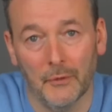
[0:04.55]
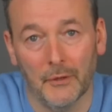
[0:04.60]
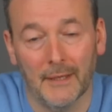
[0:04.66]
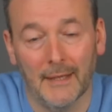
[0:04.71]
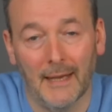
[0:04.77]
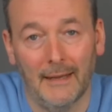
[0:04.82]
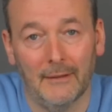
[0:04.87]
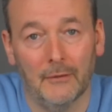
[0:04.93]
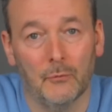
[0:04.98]
with
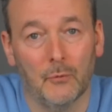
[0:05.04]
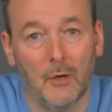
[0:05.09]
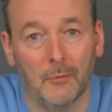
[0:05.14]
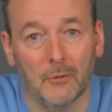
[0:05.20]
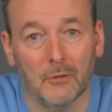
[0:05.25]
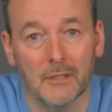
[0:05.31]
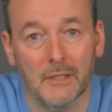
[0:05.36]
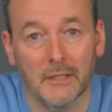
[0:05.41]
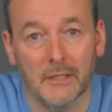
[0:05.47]
the Canon
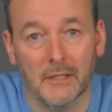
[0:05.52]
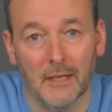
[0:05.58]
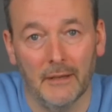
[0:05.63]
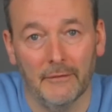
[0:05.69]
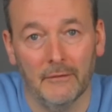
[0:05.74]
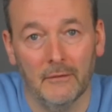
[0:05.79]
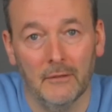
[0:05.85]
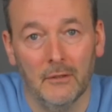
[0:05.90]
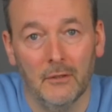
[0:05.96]
Rebel
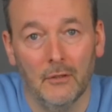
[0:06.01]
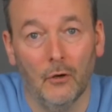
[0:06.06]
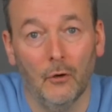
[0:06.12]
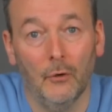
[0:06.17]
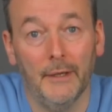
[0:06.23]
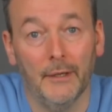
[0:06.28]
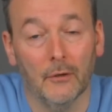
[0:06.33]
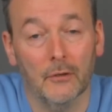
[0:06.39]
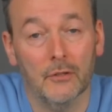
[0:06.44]
T7
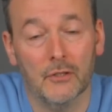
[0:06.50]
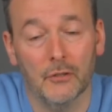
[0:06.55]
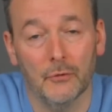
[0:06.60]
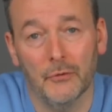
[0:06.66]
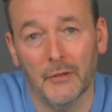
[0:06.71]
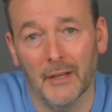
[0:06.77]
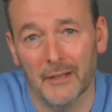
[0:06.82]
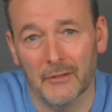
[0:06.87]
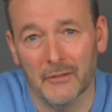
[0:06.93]
or EOS
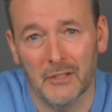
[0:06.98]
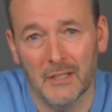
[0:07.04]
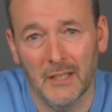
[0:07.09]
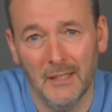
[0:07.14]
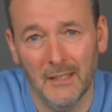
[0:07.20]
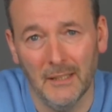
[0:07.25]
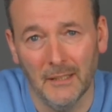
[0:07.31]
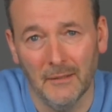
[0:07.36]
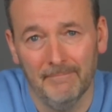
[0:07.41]

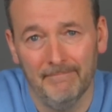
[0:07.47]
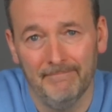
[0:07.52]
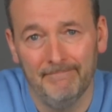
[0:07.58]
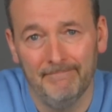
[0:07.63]
2000D.